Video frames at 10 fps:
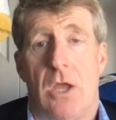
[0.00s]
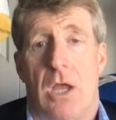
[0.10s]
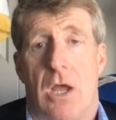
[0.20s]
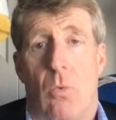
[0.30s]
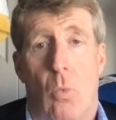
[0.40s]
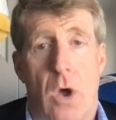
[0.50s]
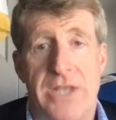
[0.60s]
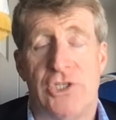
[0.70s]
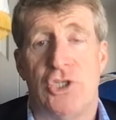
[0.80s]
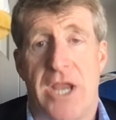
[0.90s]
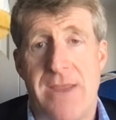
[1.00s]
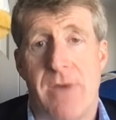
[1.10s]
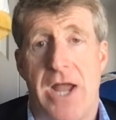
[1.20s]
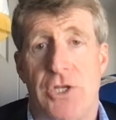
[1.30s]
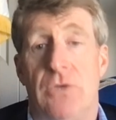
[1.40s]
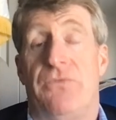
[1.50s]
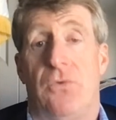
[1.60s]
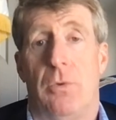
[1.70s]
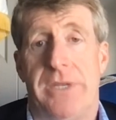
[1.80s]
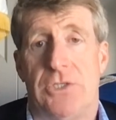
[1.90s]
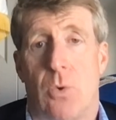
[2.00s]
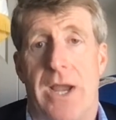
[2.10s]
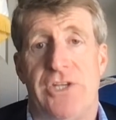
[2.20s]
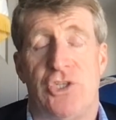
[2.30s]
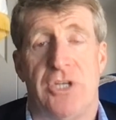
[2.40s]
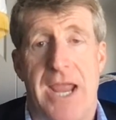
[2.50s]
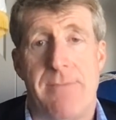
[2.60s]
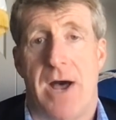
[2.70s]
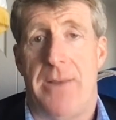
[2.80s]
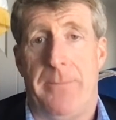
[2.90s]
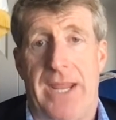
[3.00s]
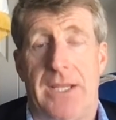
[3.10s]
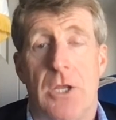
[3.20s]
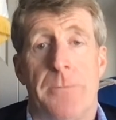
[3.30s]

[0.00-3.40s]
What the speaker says: once, shame on you, fool me twice, shame on me.